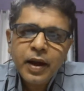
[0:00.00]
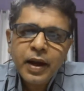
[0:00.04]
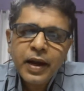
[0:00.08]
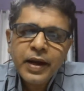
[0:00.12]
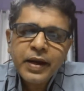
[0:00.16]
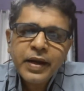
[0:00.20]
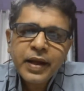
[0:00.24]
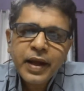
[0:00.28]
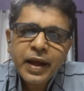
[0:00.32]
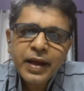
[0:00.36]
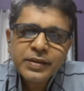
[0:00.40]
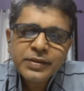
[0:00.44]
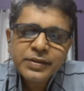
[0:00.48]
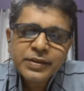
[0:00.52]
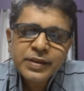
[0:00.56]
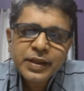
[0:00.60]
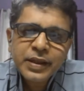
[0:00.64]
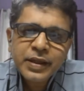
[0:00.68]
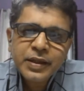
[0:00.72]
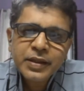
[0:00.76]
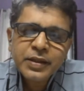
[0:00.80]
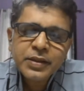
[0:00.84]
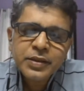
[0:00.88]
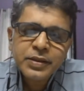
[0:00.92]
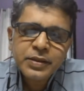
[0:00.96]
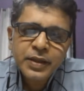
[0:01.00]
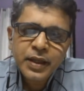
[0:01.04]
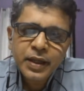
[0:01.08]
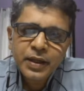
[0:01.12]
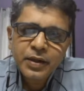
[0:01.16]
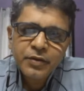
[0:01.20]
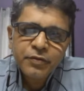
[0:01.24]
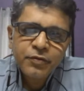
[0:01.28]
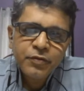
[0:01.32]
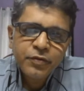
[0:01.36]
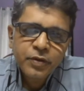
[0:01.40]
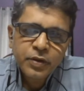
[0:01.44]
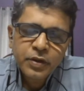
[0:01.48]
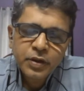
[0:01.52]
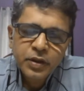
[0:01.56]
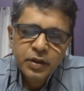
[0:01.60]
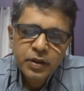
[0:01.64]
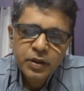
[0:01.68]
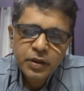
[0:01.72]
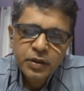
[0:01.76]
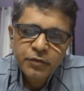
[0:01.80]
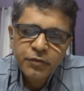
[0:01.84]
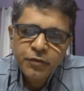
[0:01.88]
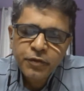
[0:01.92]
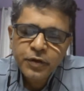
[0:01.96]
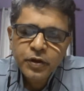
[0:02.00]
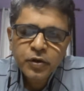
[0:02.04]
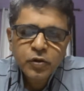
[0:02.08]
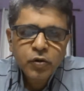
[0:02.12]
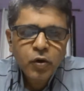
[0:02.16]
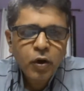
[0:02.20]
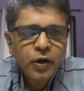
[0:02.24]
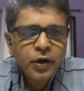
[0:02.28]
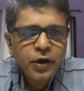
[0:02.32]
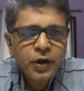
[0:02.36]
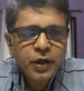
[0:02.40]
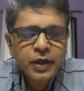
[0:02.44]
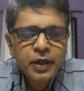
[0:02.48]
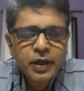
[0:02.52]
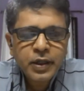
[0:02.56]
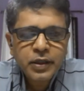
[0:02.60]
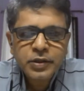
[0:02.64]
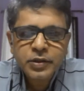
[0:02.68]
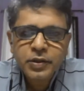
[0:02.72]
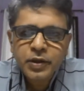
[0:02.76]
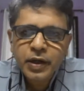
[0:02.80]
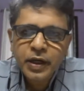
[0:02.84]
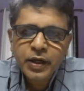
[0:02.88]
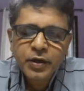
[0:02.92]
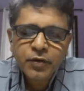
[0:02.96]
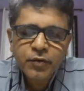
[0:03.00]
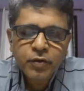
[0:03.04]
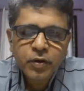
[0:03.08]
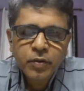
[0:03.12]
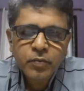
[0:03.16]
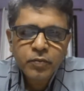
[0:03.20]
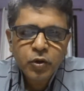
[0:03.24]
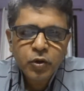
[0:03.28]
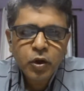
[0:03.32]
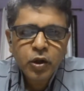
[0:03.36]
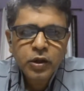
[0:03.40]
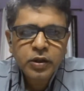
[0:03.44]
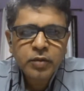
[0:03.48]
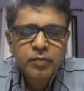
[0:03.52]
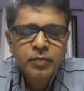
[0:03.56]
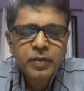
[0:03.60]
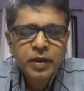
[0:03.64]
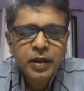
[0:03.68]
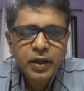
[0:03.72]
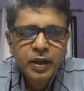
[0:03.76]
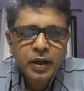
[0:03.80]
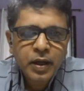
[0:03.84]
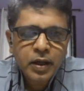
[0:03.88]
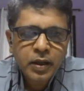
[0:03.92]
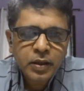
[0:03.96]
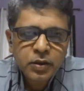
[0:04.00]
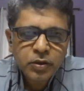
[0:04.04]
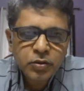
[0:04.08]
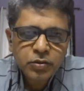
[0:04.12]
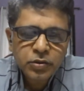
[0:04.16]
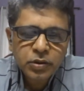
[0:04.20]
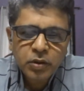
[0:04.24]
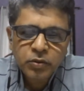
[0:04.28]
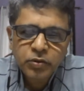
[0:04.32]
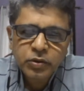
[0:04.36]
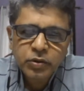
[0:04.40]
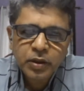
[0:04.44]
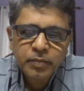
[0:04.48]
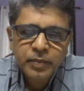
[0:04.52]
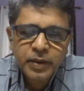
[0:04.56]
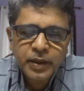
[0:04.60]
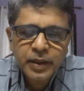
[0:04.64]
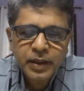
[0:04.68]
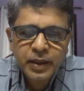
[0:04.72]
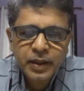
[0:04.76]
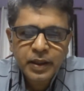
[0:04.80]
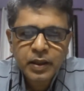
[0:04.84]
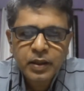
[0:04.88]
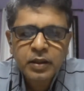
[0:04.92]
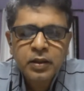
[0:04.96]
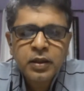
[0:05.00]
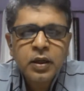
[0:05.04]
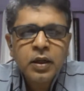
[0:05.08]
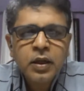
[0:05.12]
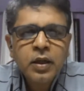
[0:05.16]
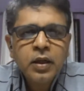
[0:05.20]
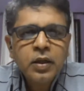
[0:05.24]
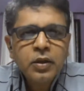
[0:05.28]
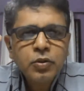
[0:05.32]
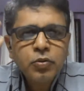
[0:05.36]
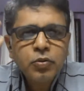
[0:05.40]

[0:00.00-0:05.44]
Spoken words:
And as they reached their different continents, right from North America to South America